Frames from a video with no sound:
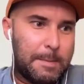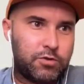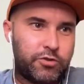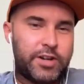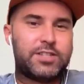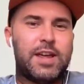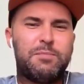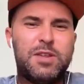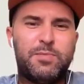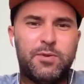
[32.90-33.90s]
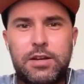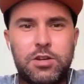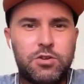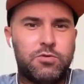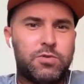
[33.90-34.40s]
tricks that people
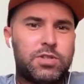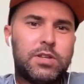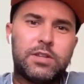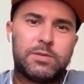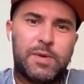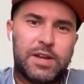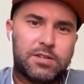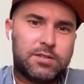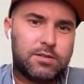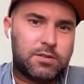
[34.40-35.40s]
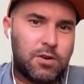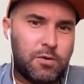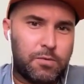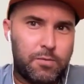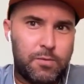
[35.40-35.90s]
can use in the space.
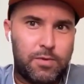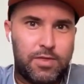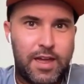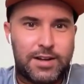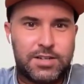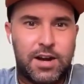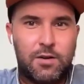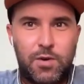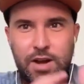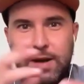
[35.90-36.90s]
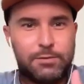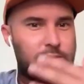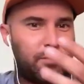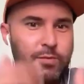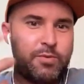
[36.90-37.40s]
So that's kind of what
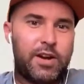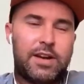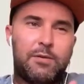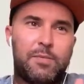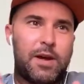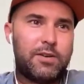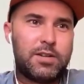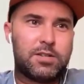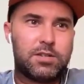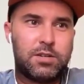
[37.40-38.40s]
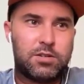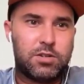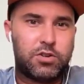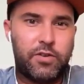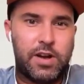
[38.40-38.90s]
Amazon with Brett came about, is
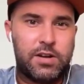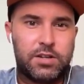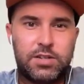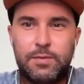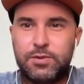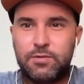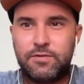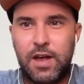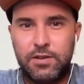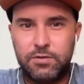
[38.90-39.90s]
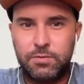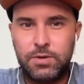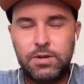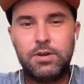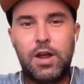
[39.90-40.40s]
just creating exceptional value
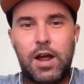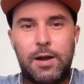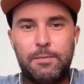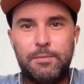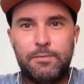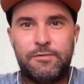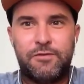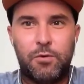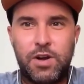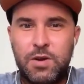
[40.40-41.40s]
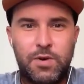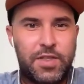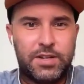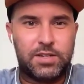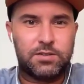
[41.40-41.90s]
for anyone
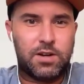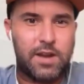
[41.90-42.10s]
that sells on